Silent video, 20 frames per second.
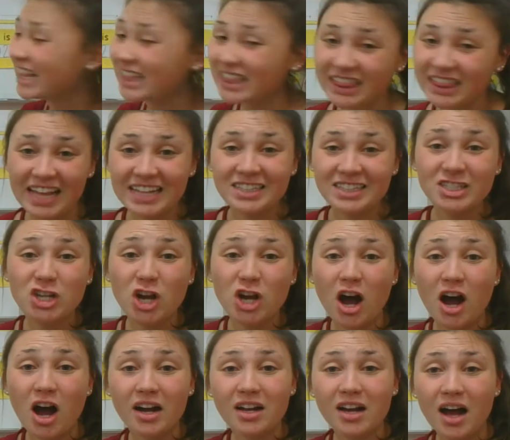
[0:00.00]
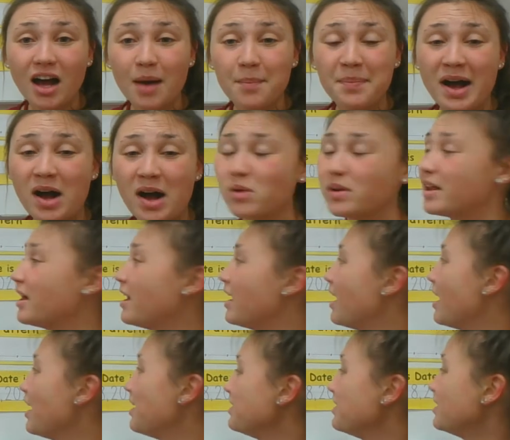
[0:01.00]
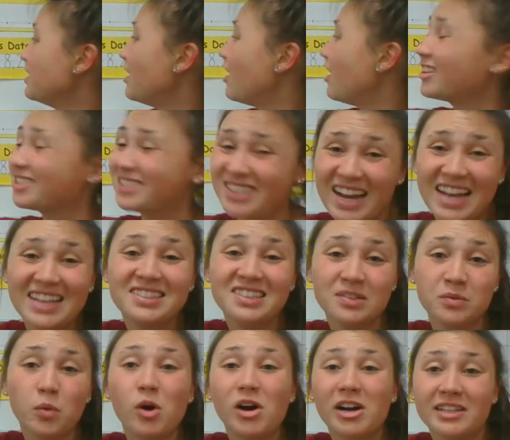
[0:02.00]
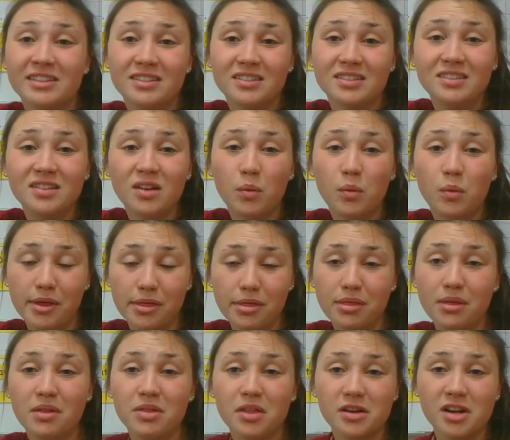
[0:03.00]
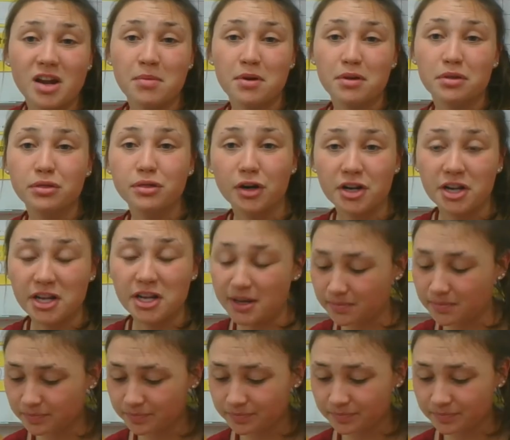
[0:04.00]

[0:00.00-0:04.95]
Let's talk about our tens and ones with the number 30.